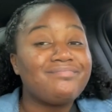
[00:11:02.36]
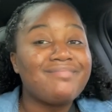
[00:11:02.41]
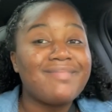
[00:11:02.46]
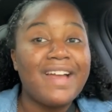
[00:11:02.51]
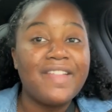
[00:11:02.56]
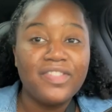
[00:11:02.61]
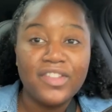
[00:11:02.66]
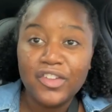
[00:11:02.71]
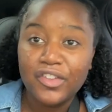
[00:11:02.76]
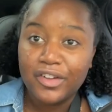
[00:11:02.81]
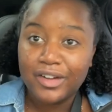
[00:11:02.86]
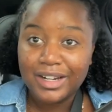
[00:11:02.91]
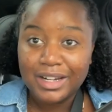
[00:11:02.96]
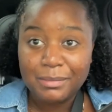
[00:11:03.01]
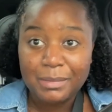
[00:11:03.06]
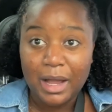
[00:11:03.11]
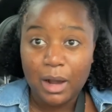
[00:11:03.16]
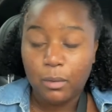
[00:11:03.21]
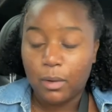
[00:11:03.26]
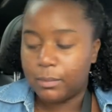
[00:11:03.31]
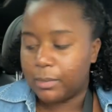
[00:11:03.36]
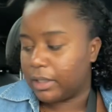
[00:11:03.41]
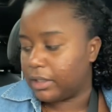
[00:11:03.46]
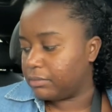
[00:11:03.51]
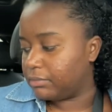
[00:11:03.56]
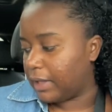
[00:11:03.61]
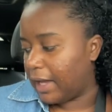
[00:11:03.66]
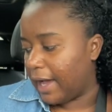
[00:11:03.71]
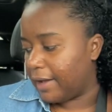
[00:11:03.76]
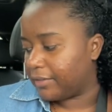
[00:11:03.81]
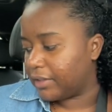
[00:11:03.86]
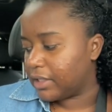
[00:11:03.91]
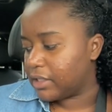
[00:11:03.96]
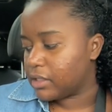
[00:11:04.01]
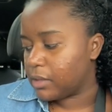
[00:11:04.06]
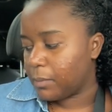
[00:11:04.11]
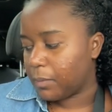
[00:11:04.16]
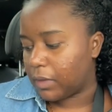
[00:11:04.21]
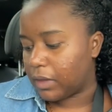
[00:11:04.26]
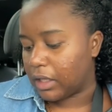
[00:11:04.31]
Then they're gonna be at Walmart. I have to get
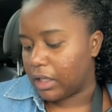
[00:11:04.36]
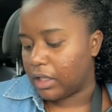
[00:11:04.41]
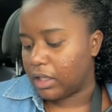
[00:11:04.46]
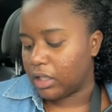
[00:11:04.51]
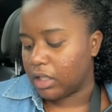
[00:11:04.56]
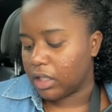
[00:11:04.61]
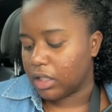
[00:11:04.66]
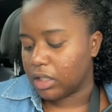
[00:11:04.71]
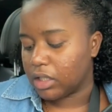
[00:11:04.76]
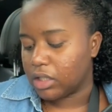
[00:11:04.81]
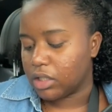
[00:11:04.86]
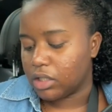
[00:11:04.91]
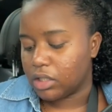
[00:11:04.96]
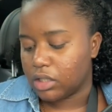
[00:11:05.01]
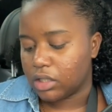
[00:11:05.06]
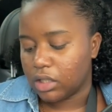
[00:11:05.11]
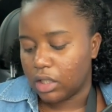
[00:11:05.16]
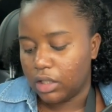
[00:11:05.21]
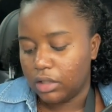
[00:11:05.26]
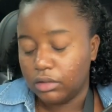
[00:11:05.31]
some things.